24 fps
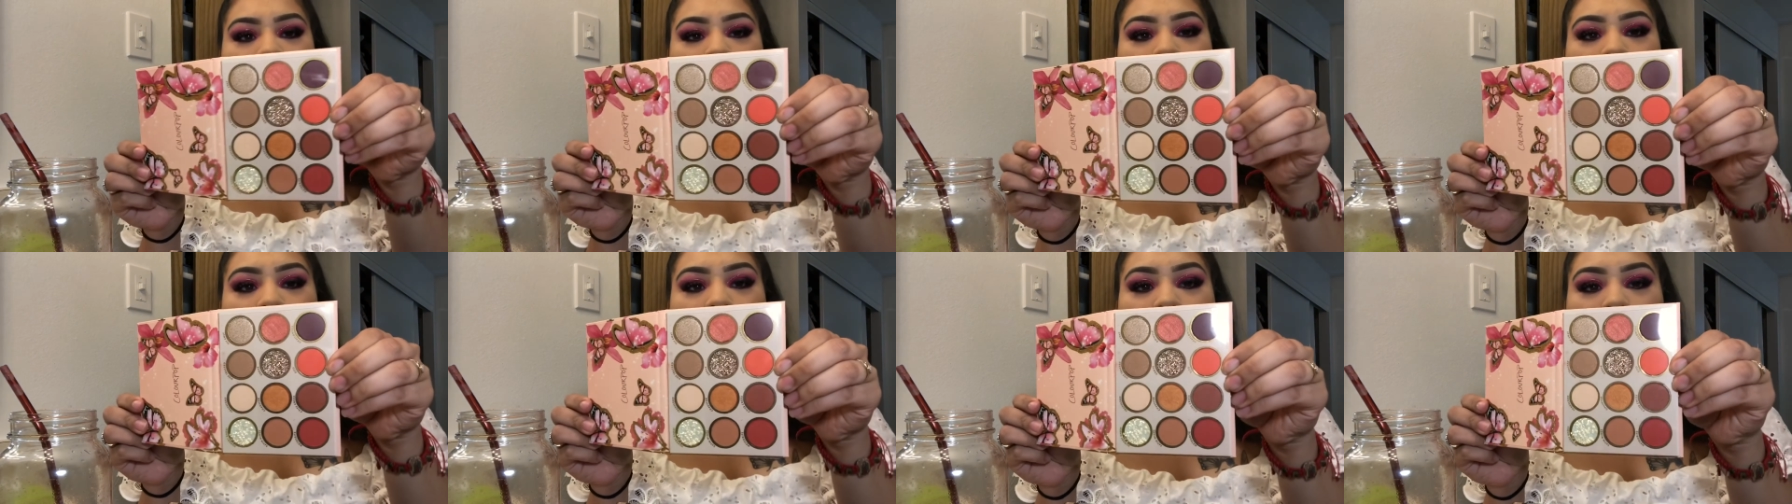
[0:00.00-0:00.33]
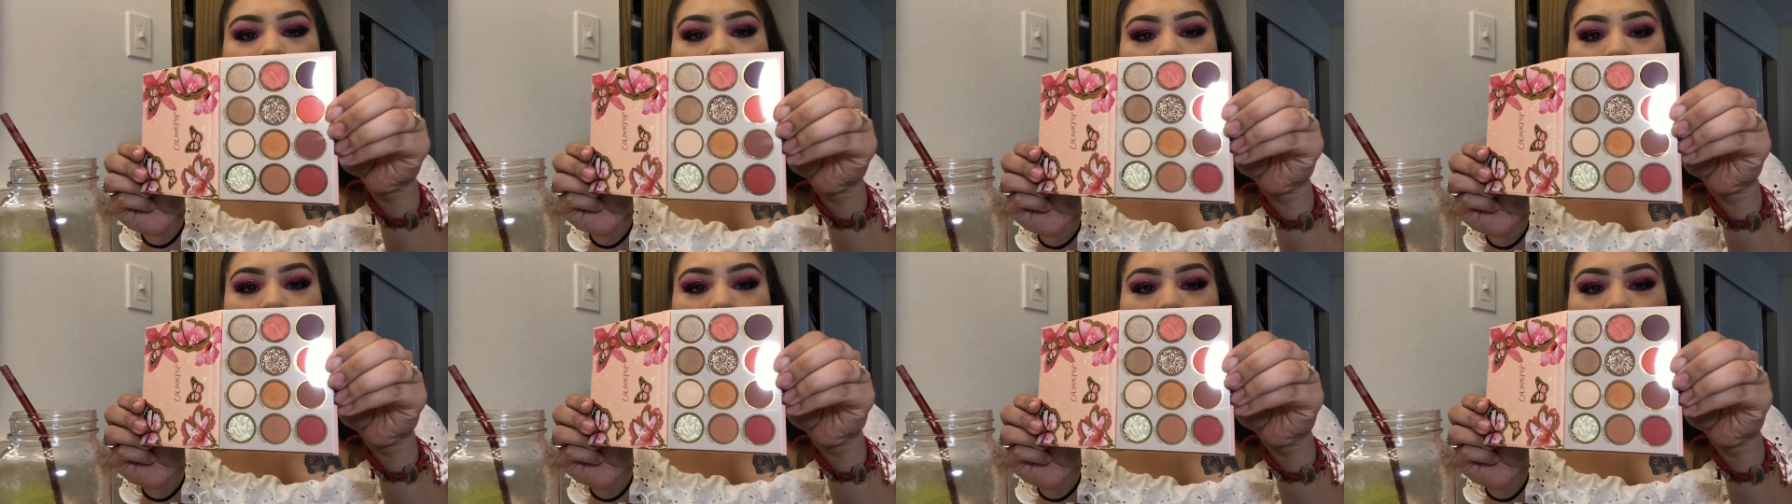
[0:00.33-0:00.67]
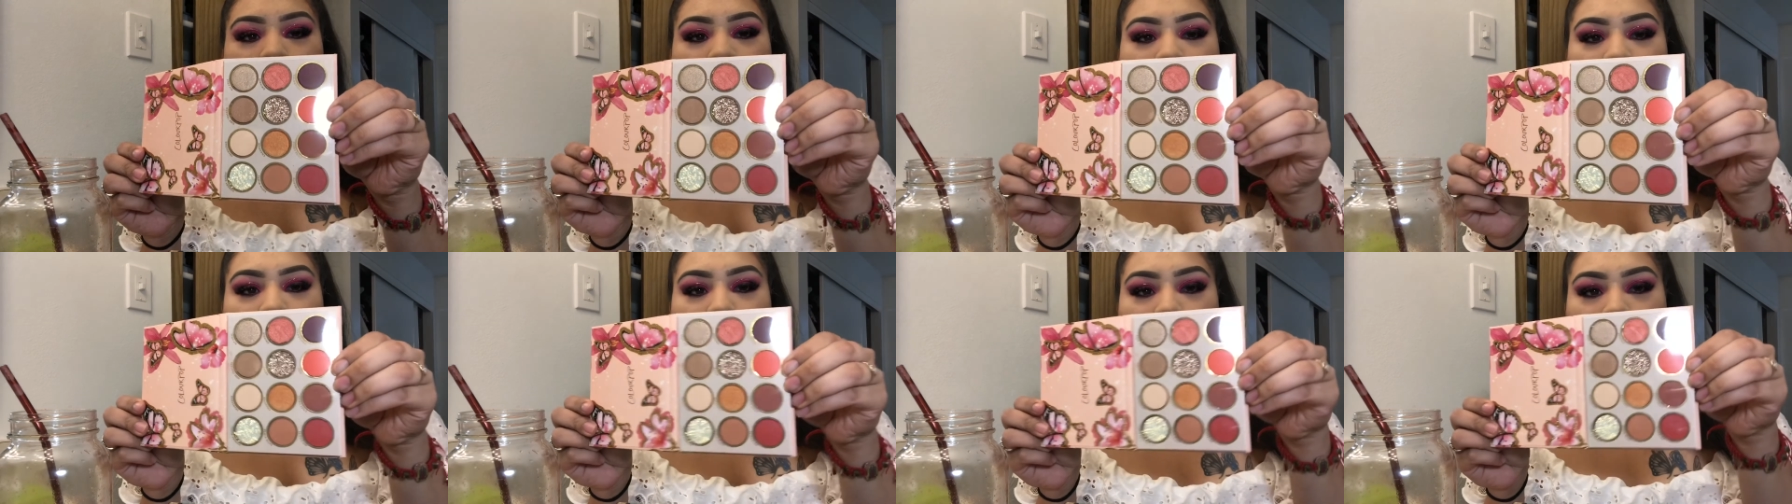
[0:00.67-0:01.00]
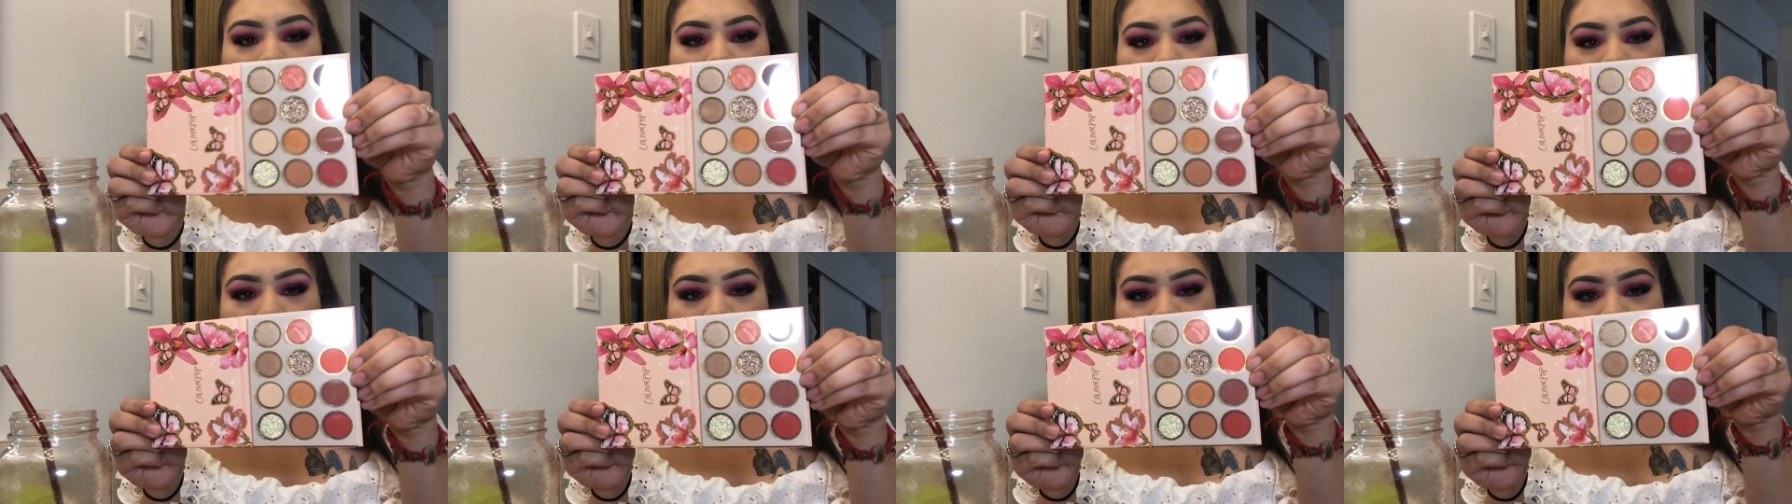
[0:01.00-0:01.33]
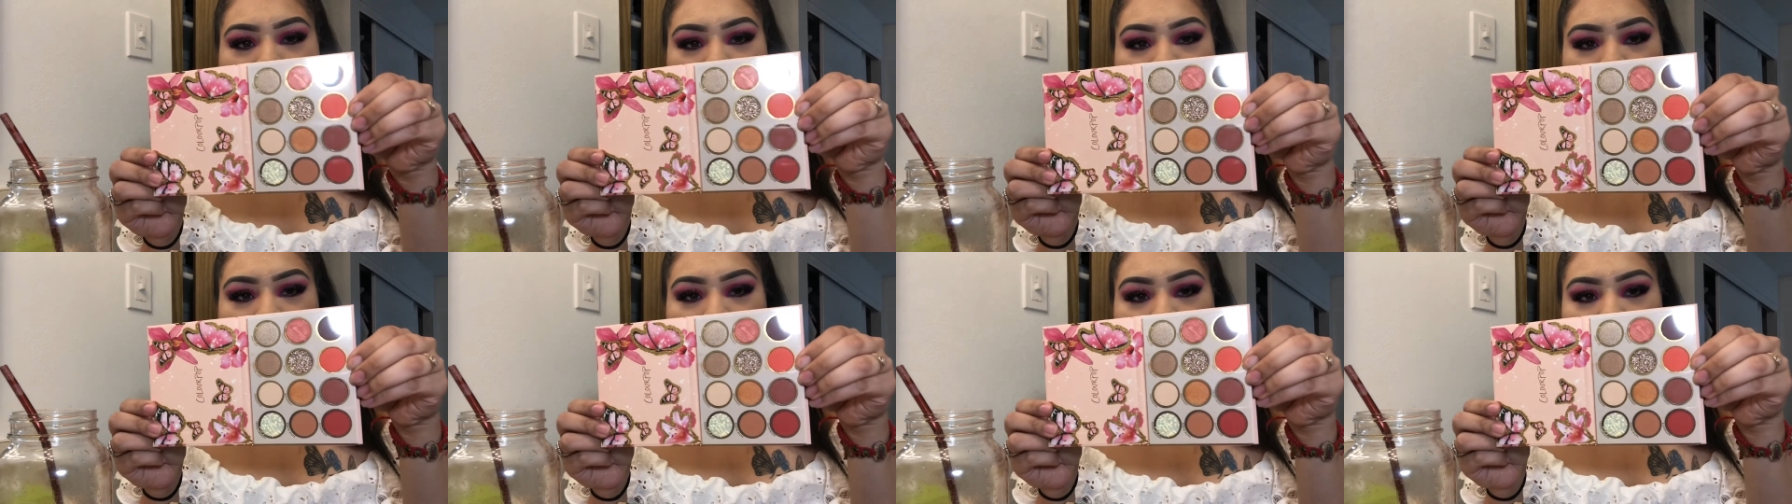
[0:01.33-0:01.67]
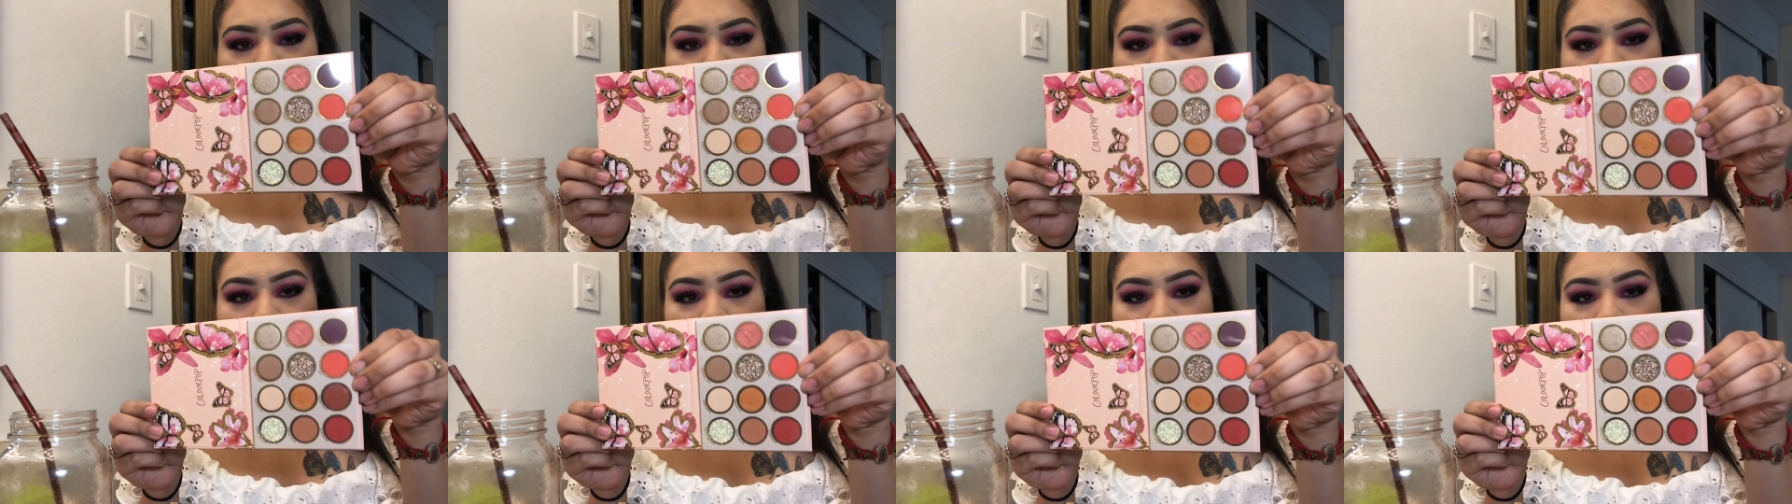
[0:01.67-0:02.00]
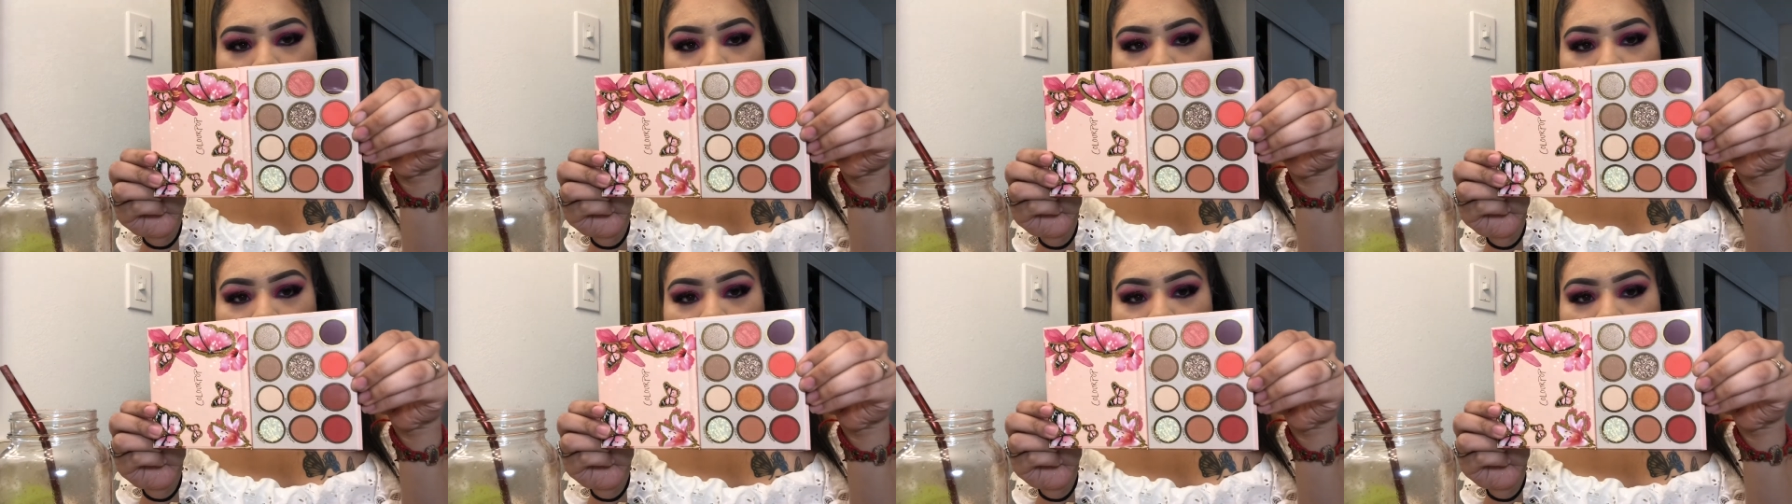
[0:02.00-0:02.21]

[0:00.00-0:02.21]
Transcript: and oh my god it's beautiful